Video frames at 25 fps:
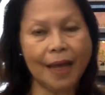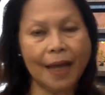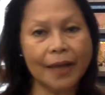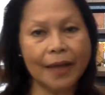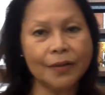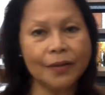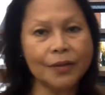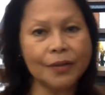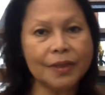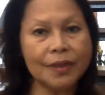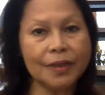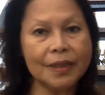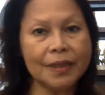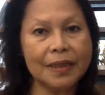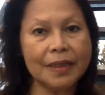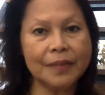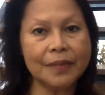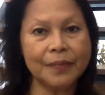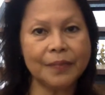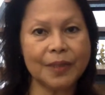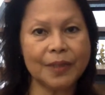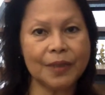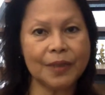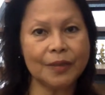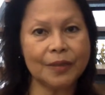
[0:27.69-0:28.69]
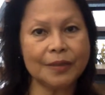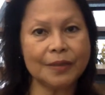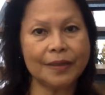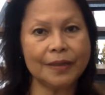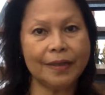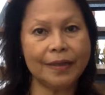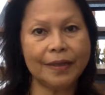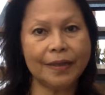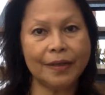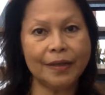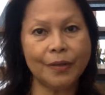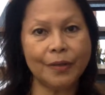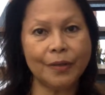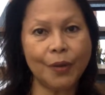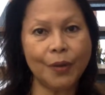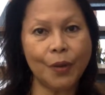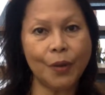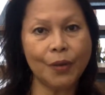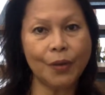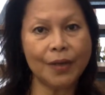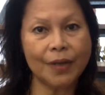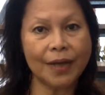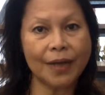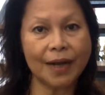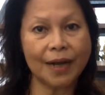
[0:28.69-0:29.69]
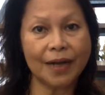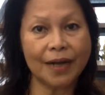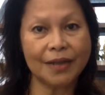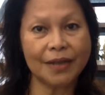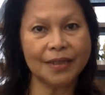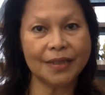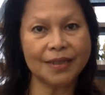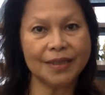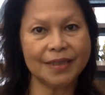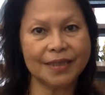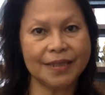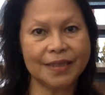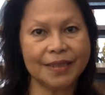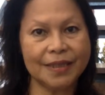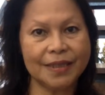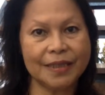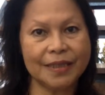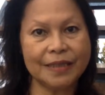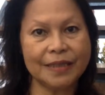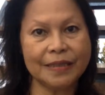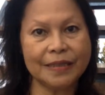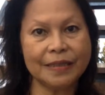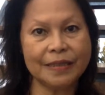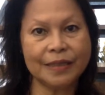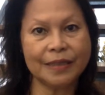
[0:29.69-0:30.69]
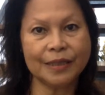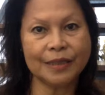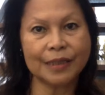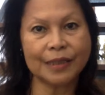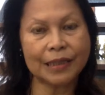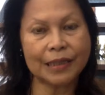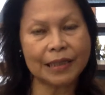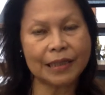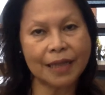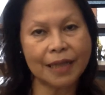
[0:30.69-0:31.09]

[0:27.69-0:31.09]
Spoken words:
I couldn't because there are no cartridges.